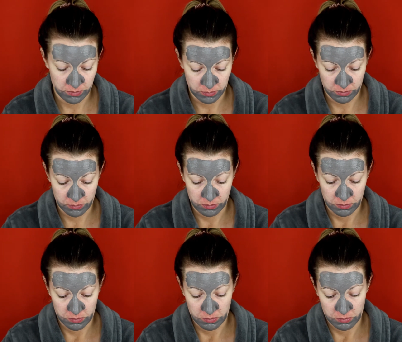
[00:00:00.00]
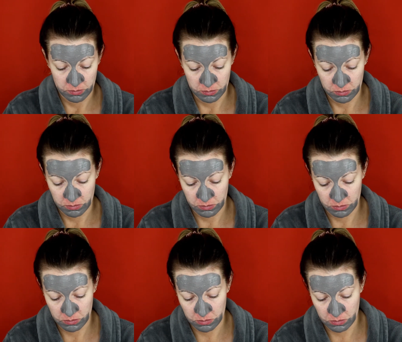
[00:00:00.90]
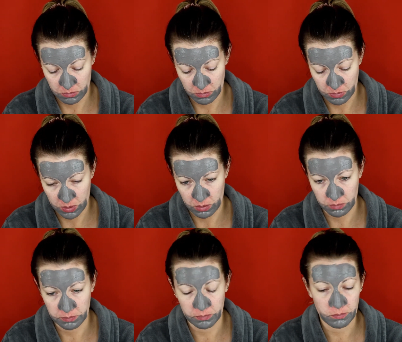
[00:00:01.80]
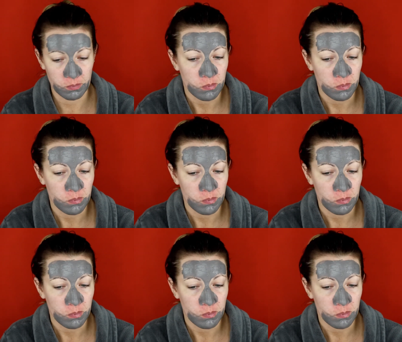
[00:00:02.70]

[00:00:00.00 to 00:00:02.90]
Nothing is said.